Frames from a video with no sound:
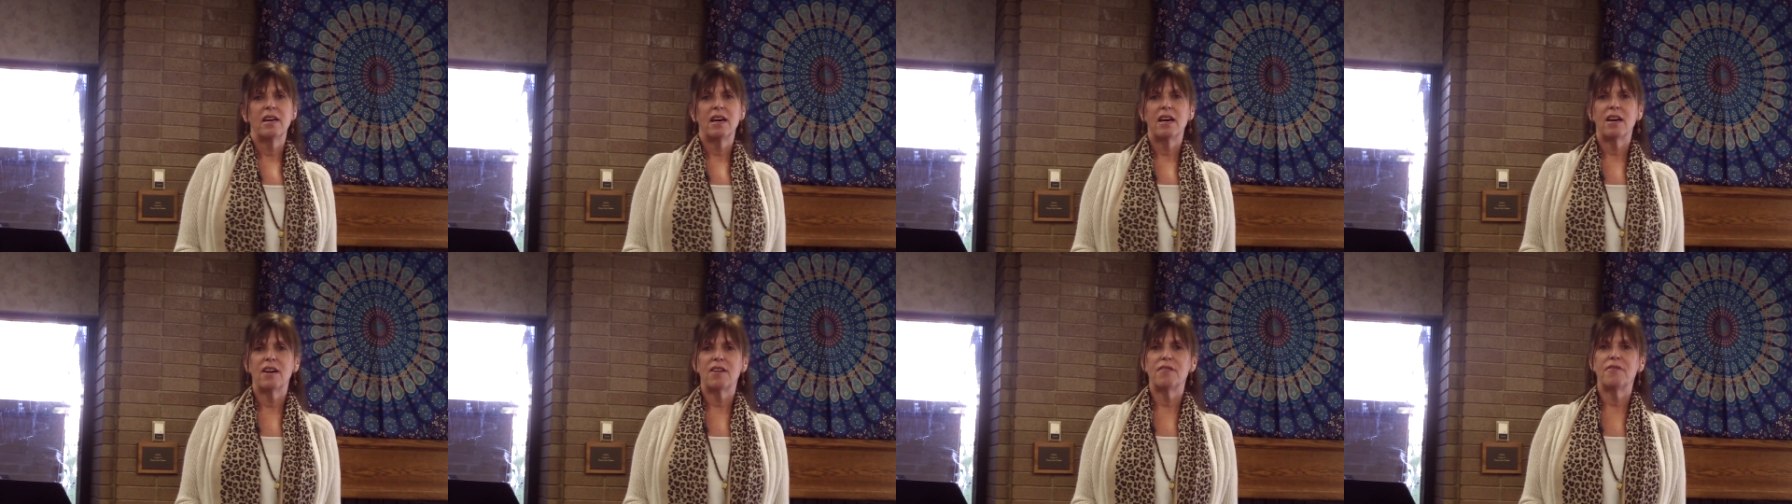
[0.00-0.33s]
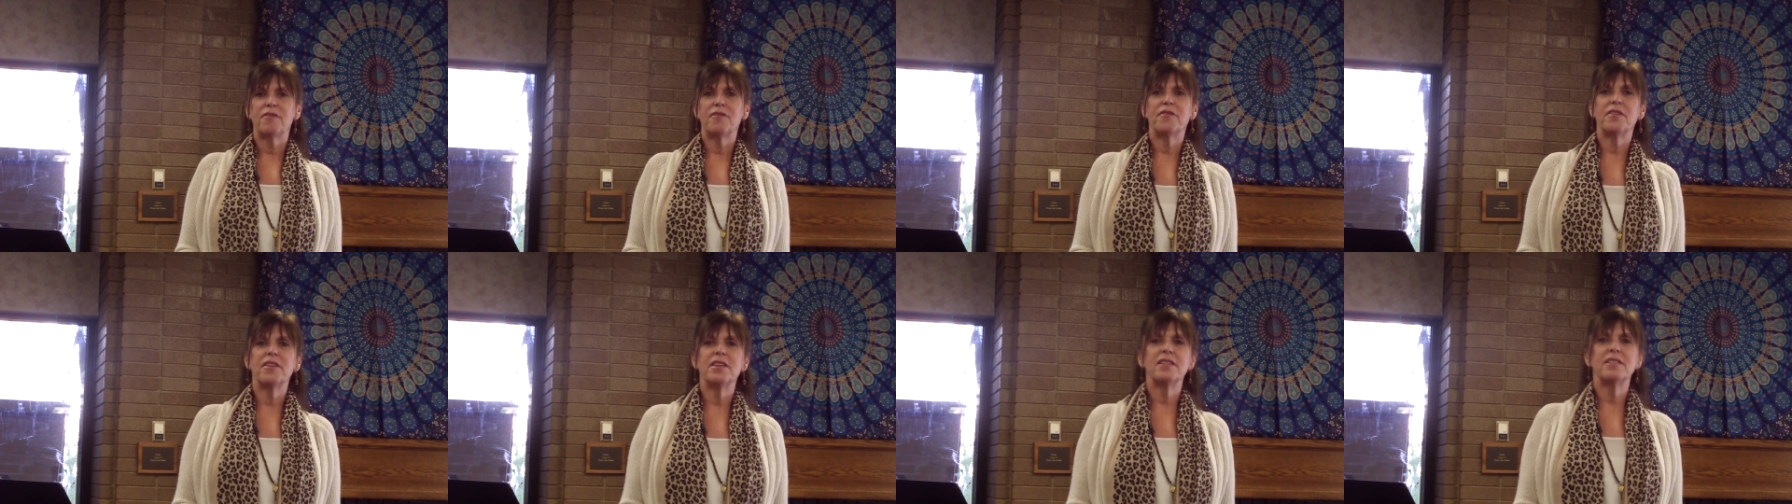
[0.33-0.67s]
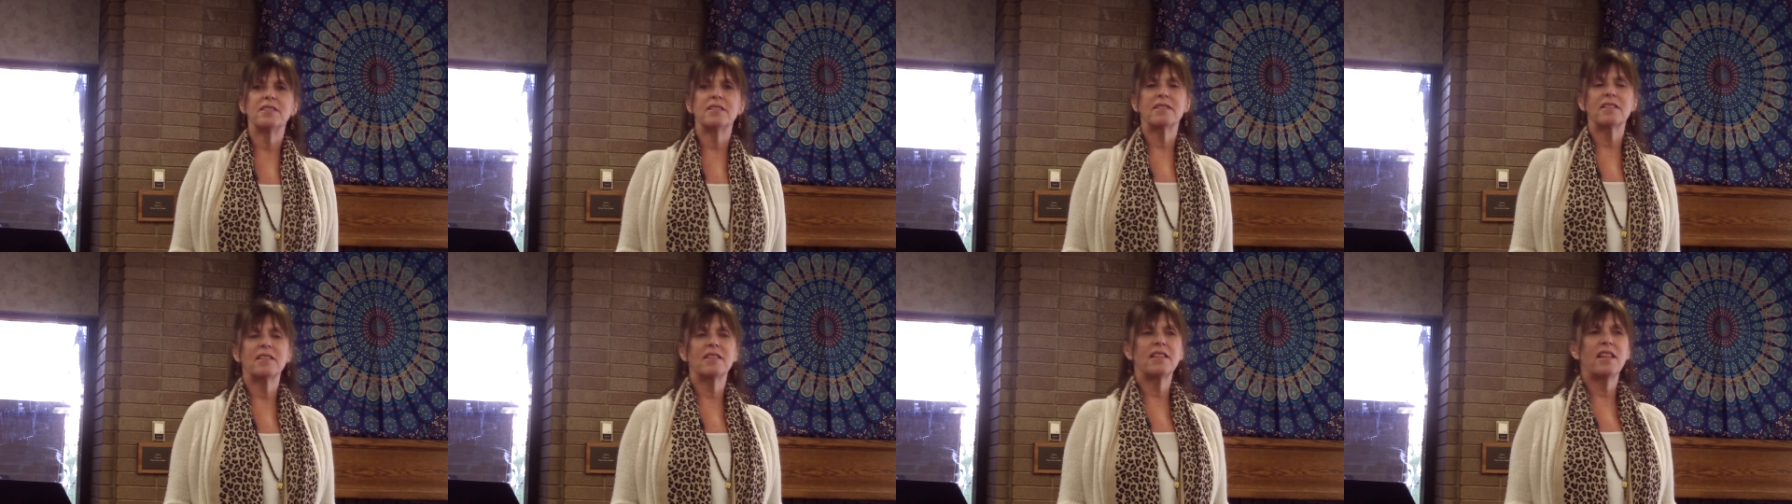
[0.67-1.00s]
our
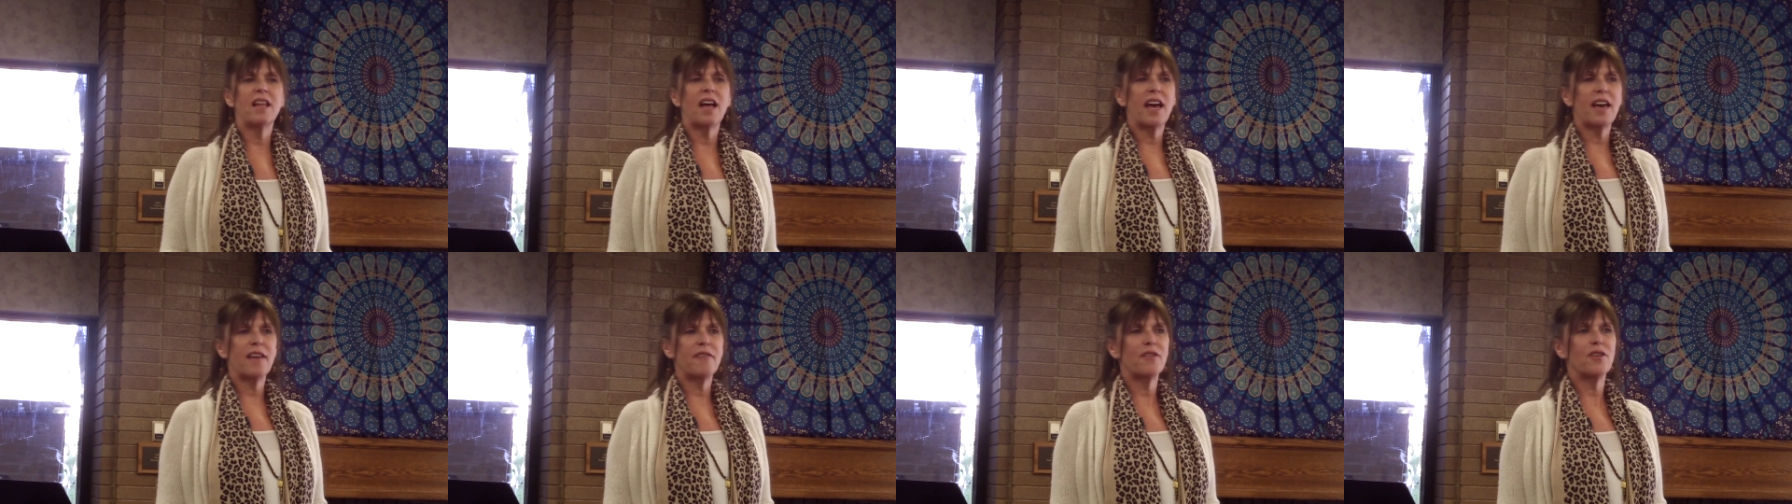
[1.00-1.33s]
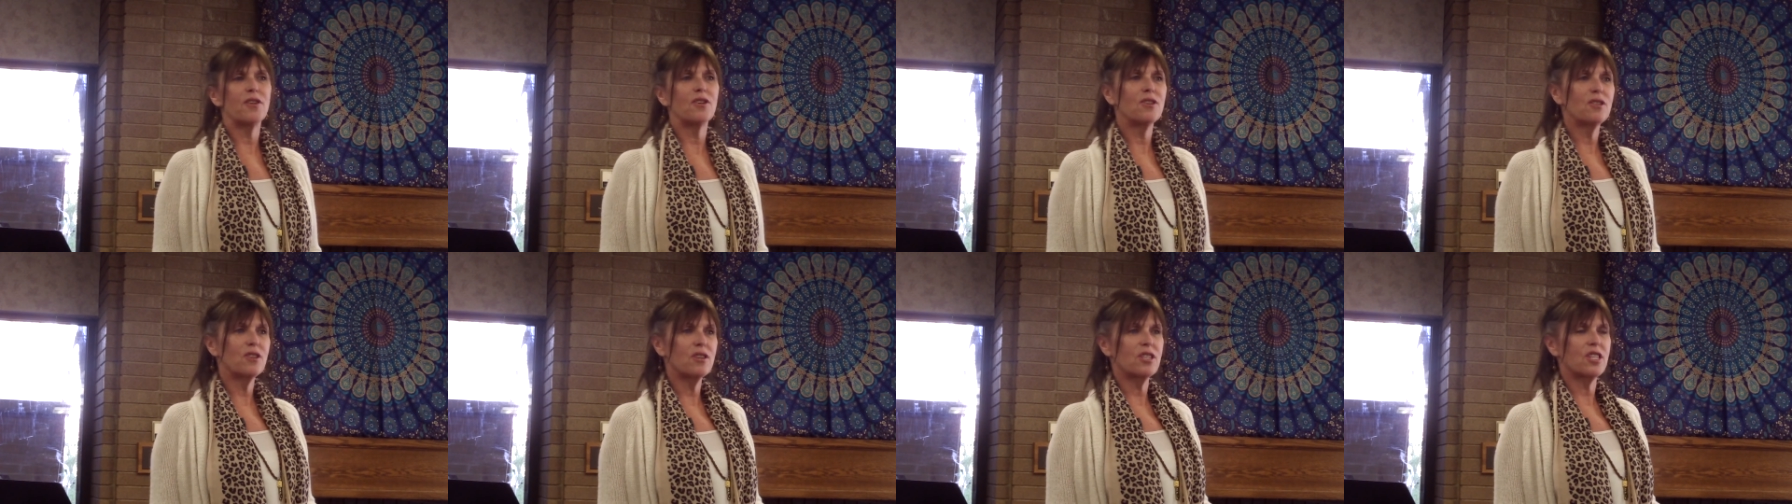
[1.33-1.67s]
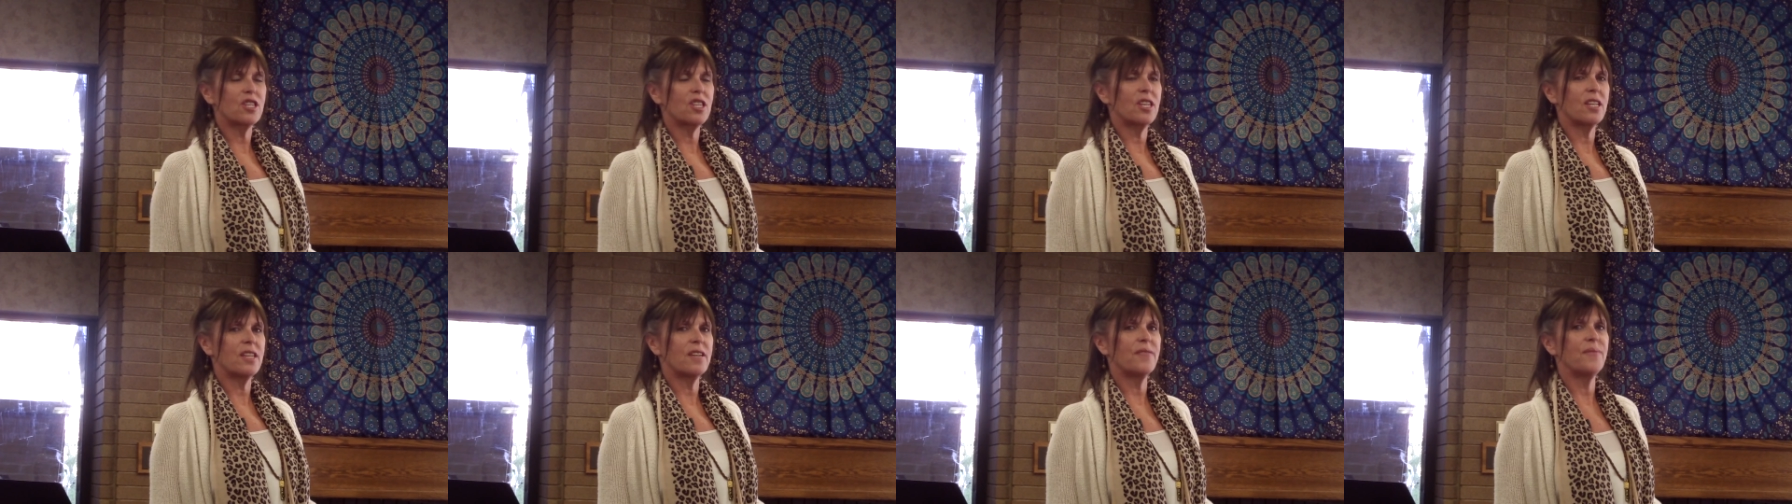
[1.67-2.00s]
Feast and Live
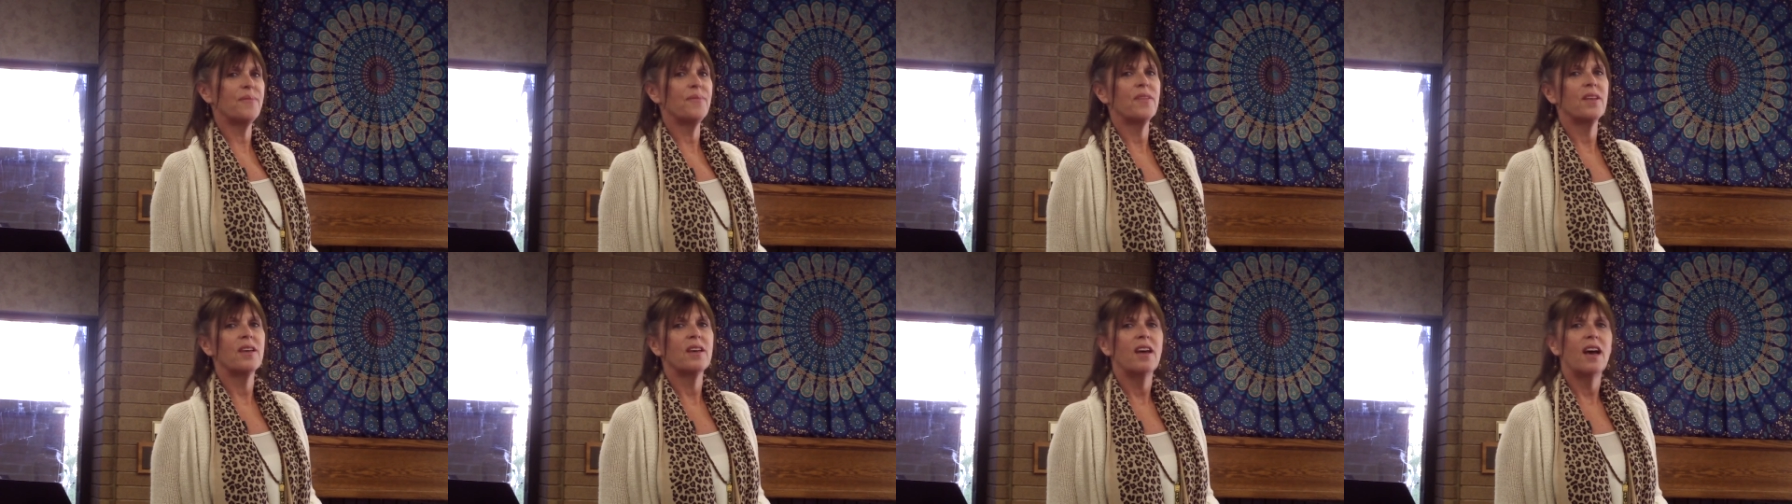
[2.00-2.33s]
auction,